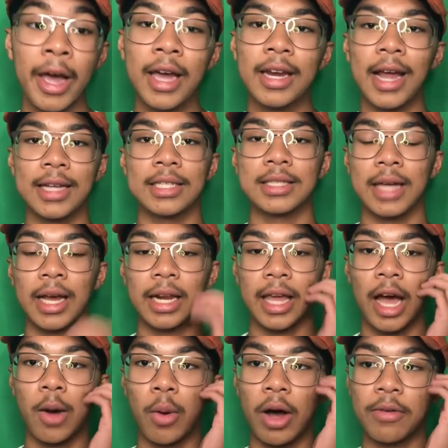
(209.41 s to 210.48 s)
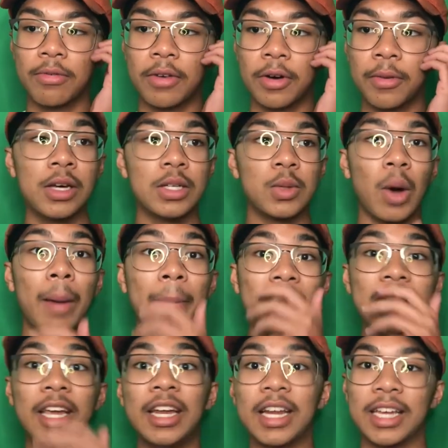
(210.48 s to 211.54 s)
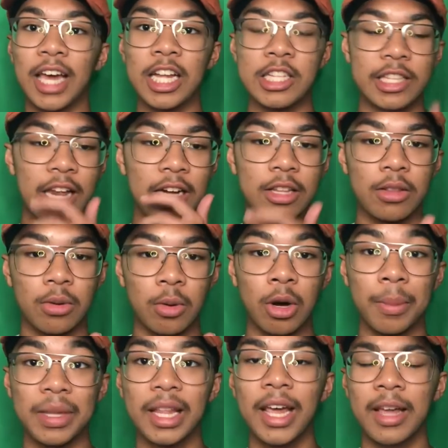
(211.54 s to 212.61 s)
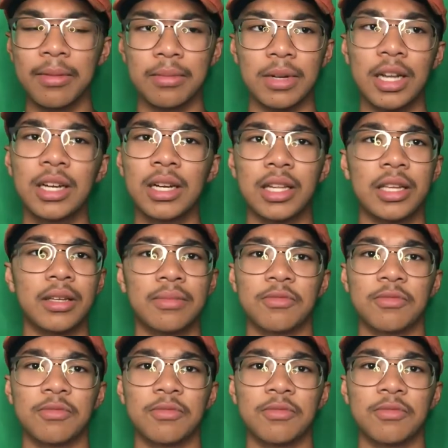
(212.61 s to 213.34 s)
That's exactly how I felt. So I made the indication that I had to throw up, and they luckily,